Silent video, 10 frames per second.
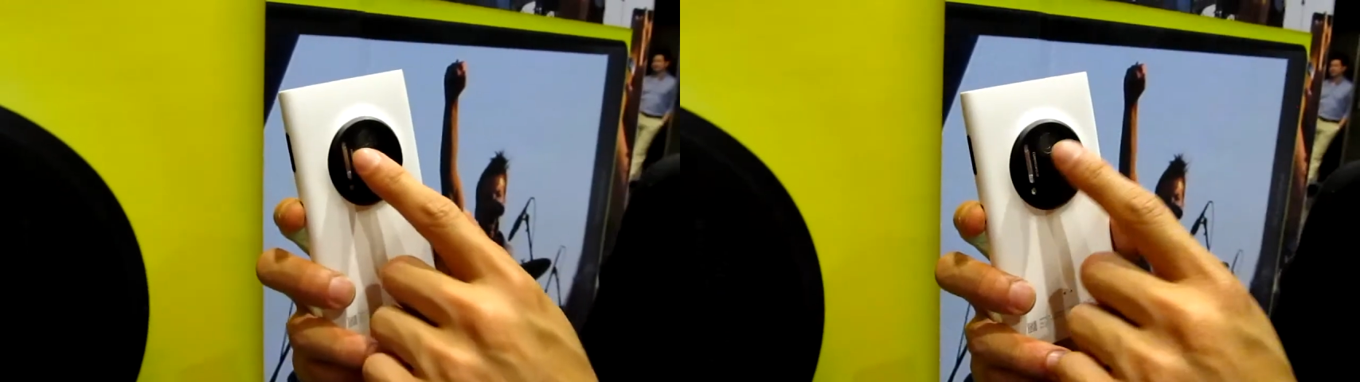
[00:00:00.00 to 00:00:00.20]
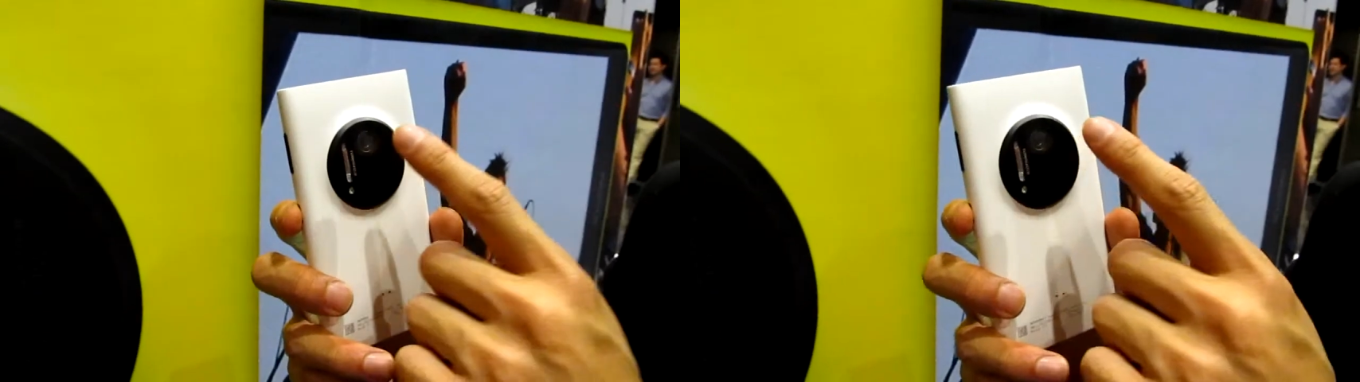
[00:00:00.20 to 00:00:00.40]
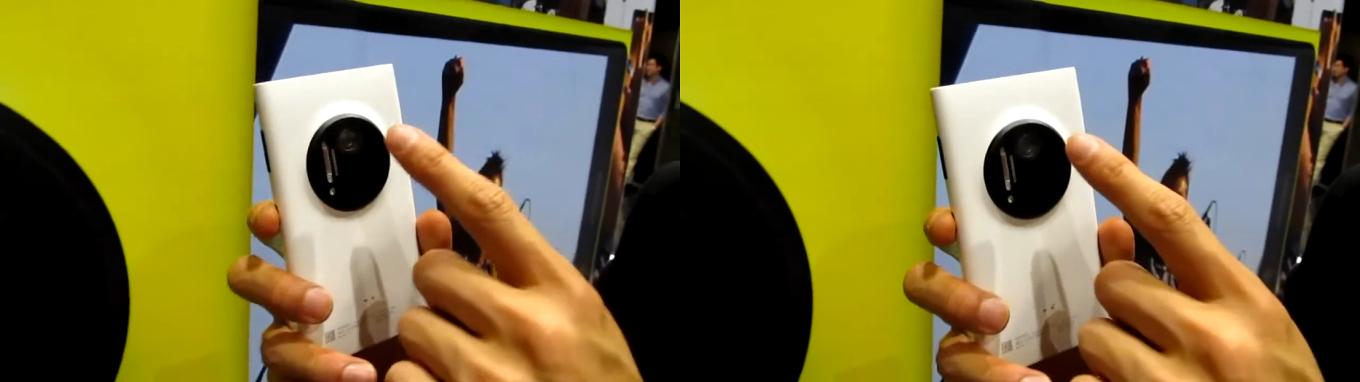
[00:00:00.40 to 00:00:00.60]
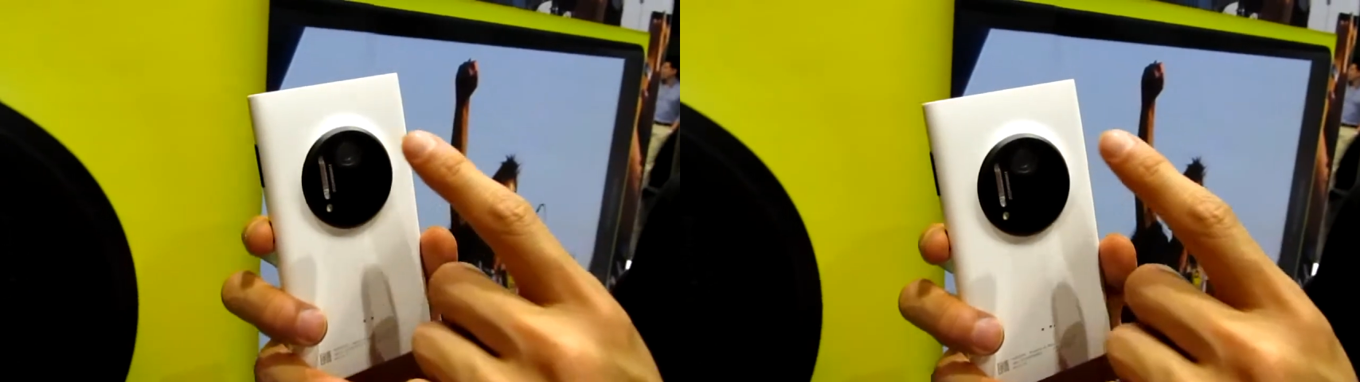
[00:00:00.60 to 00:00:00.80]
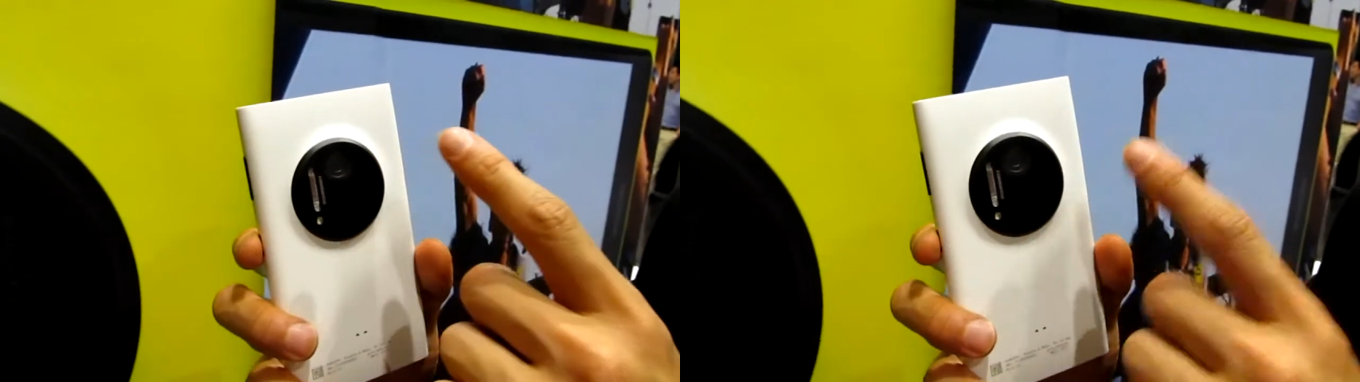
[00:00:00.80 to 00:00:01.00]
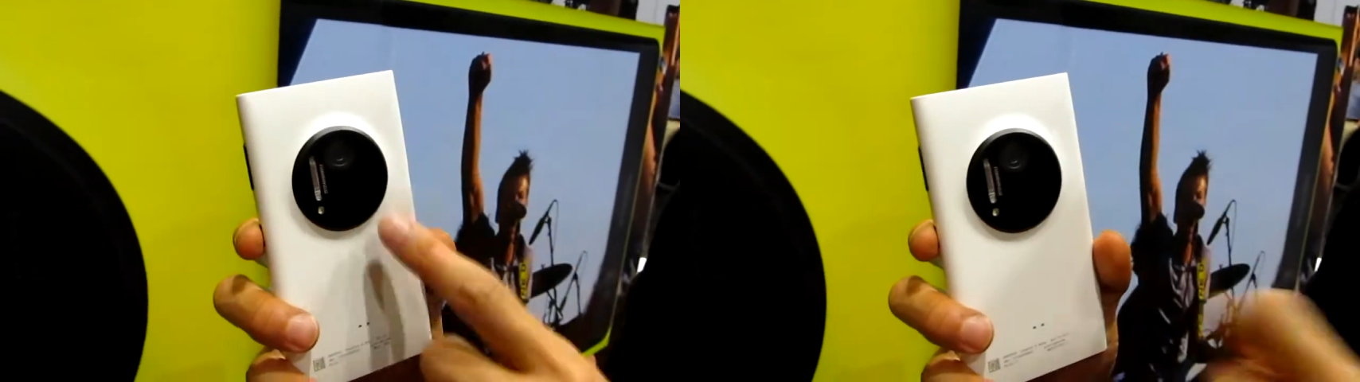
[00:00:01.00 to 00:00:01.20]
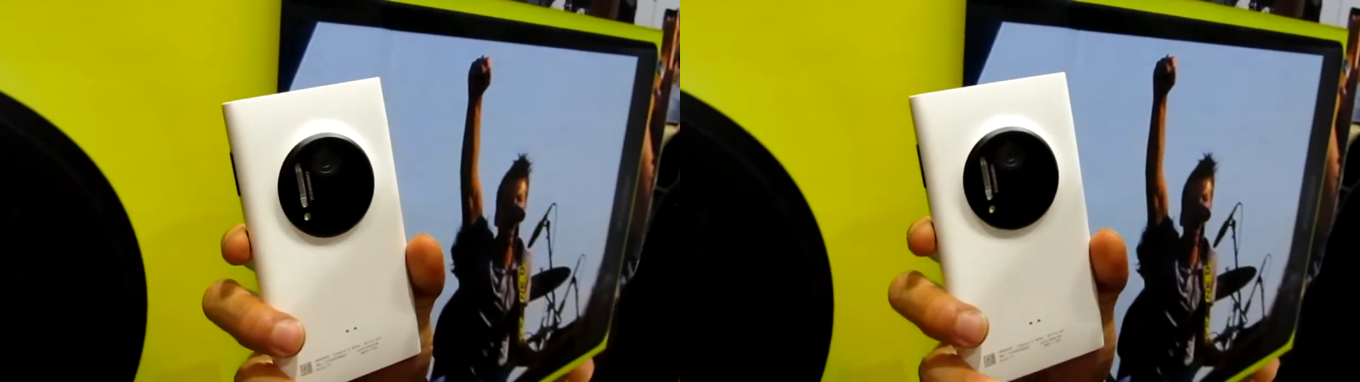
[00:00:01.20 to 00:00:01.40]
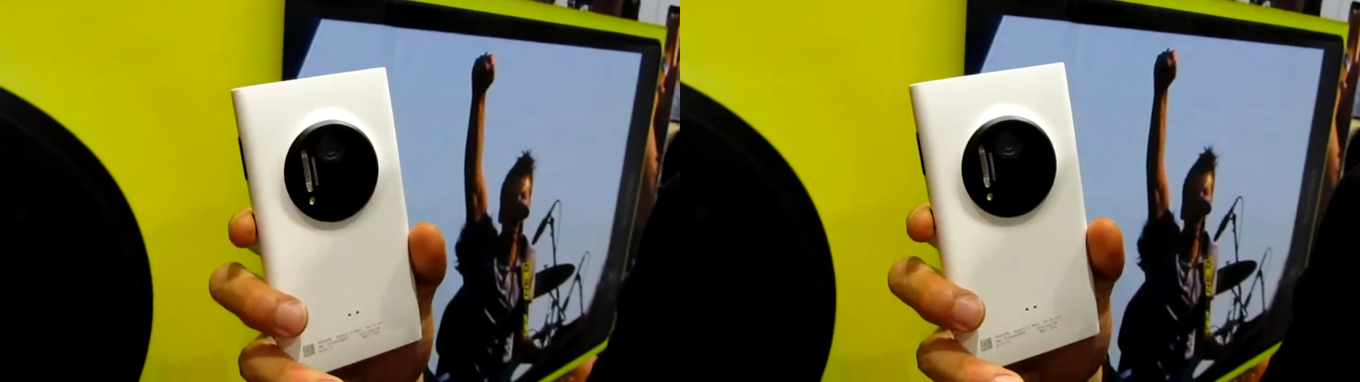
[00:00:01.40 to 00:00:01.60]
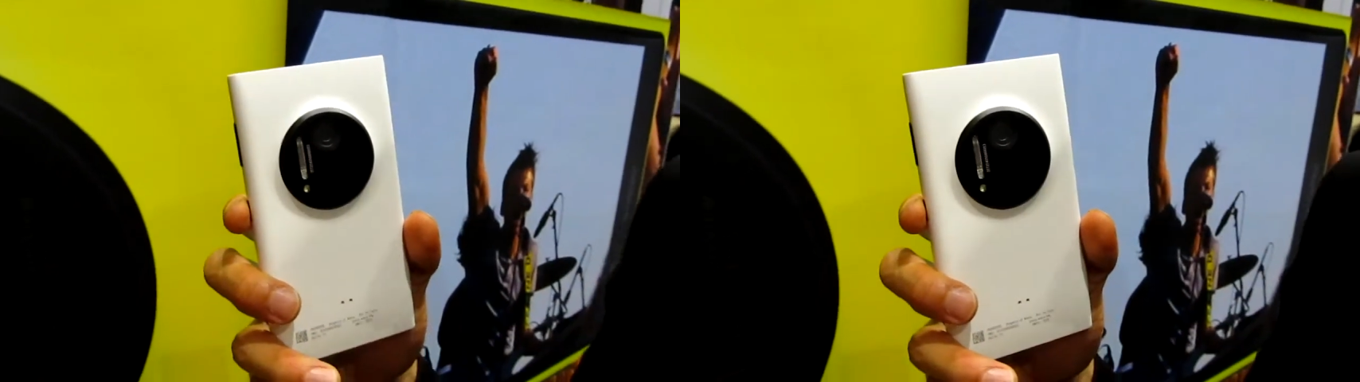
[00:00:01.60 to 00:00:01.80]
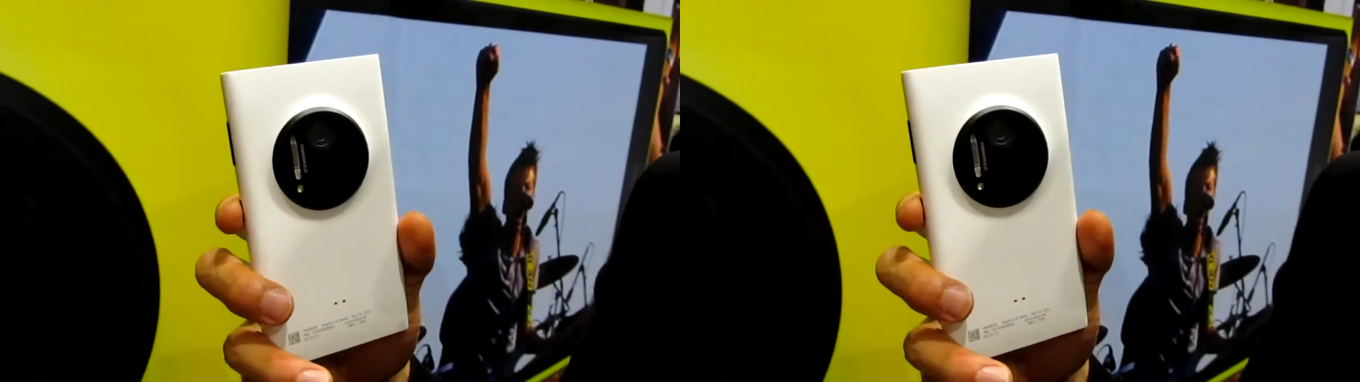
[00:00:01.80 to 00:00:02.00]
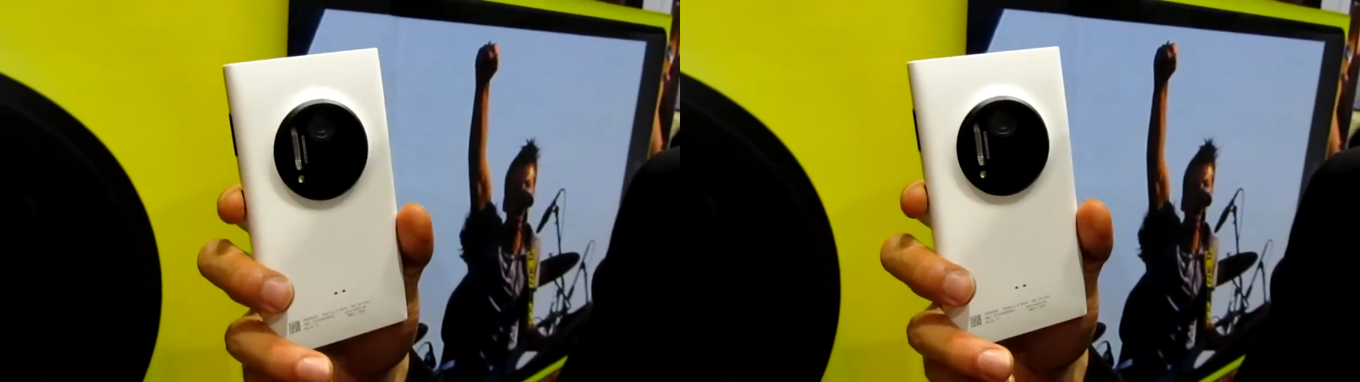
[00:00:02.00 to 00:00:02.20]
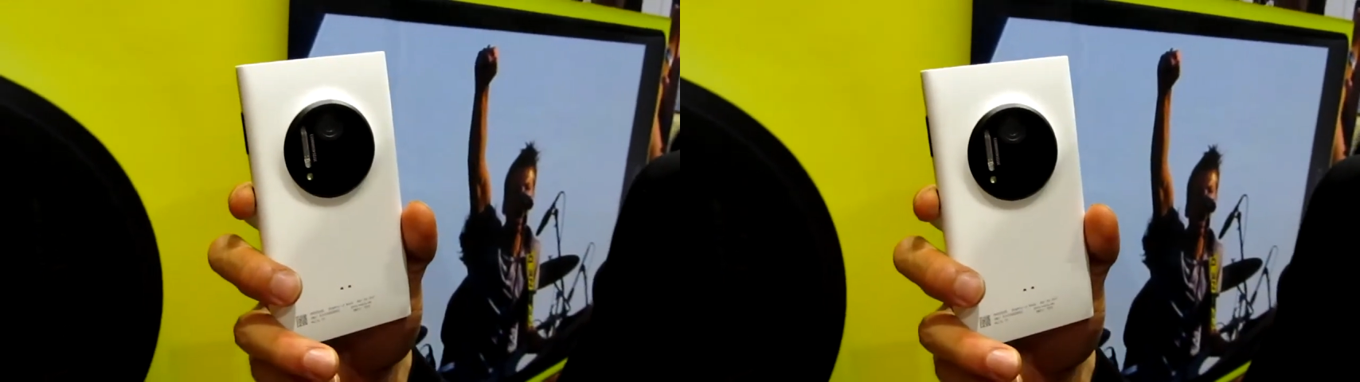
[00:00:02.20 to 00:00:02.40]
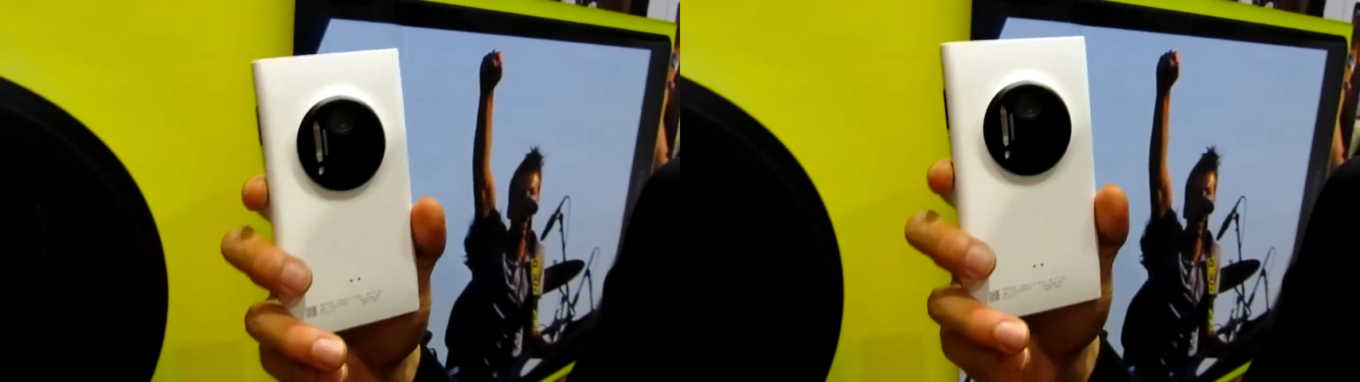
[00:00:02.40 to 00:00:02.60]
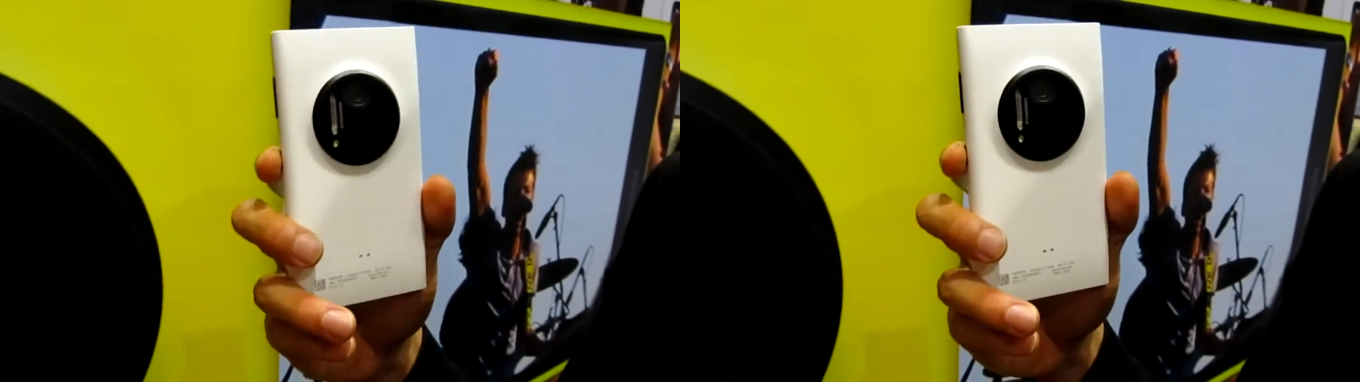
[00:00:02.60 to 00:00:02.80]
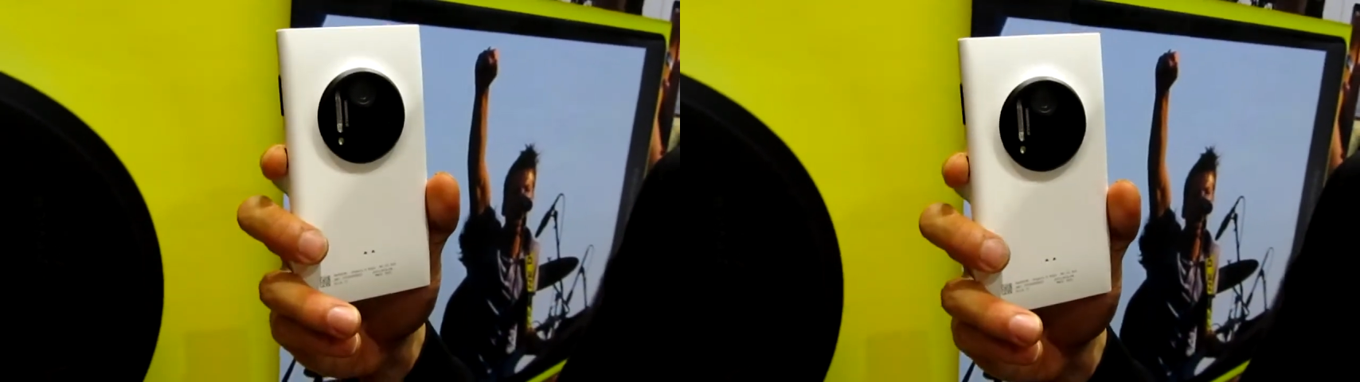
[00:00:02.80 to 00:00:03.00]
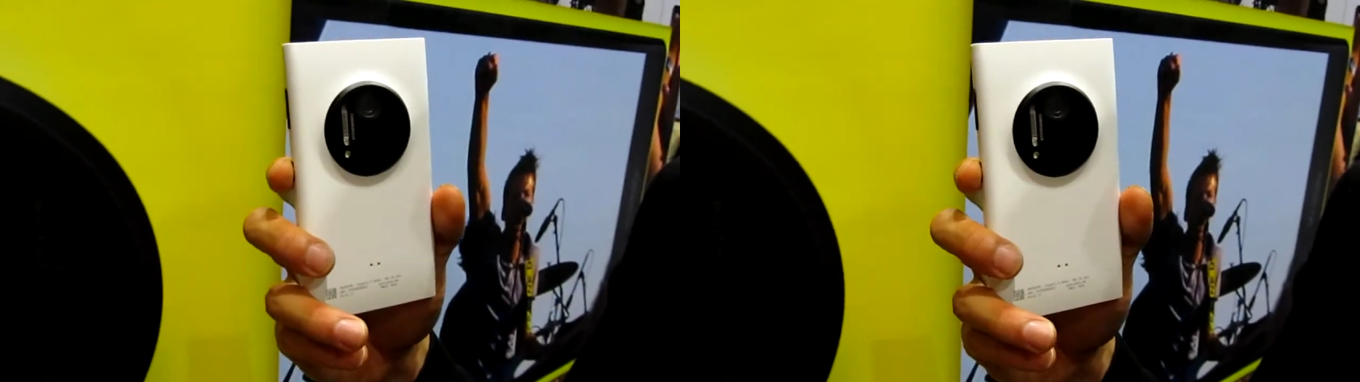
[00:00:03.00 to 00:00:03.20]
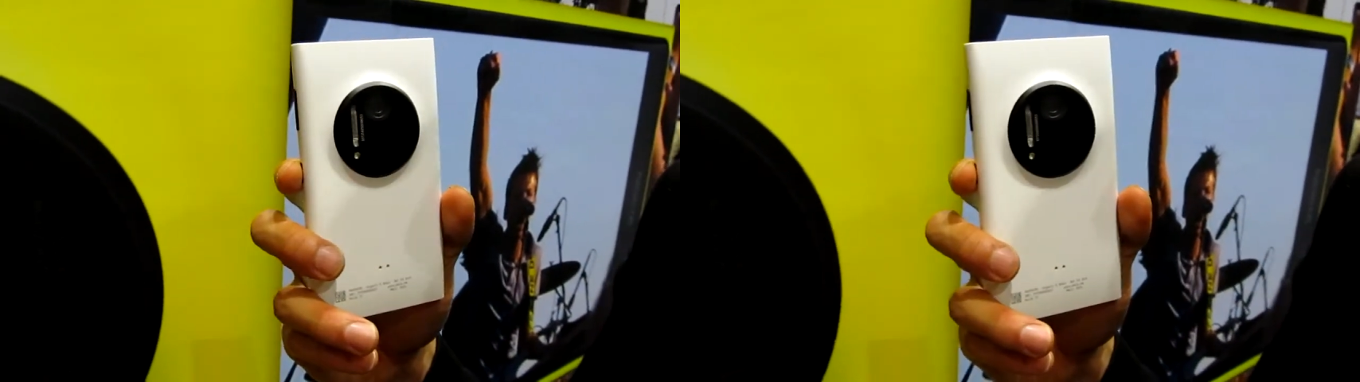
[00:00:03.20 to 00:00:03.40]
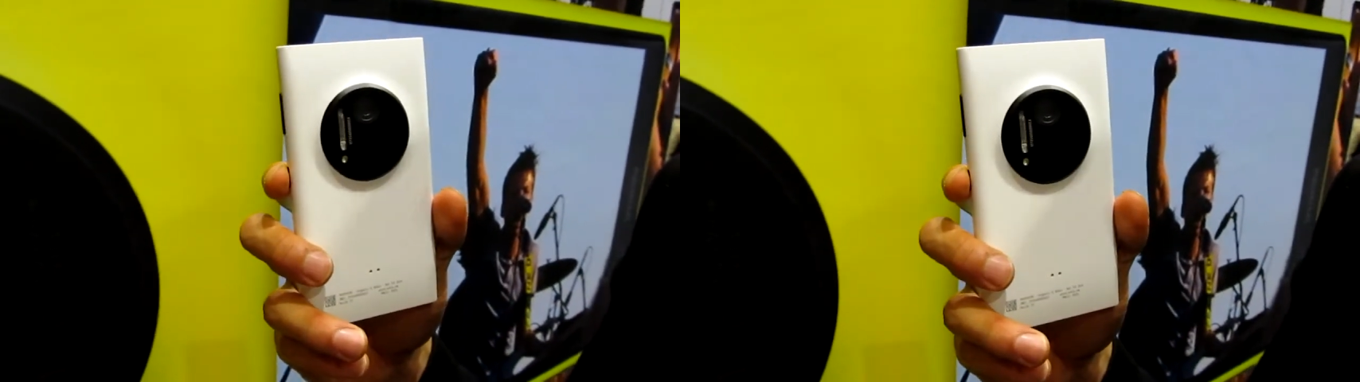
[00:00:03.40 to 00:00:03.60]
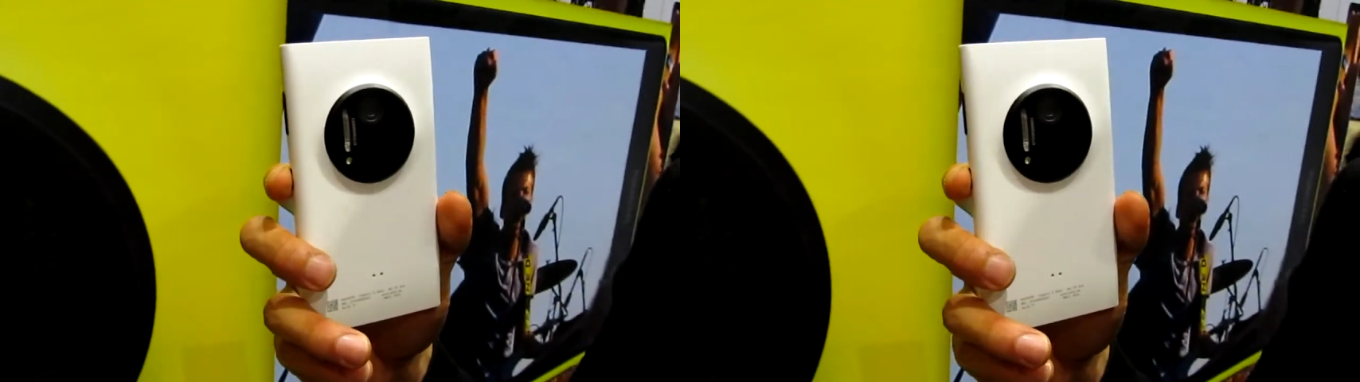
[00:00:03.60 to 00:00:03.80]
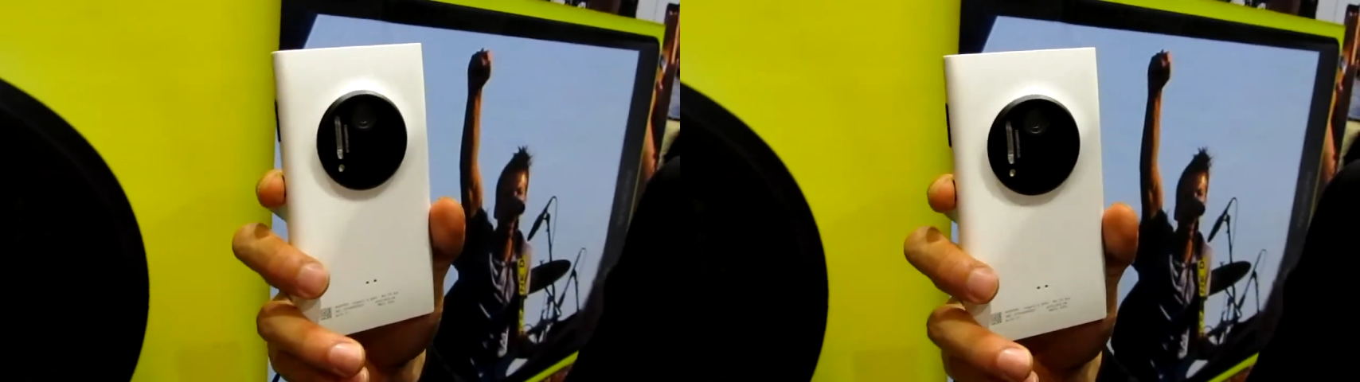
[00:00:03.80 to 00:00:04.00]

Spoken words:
(no speaker visible)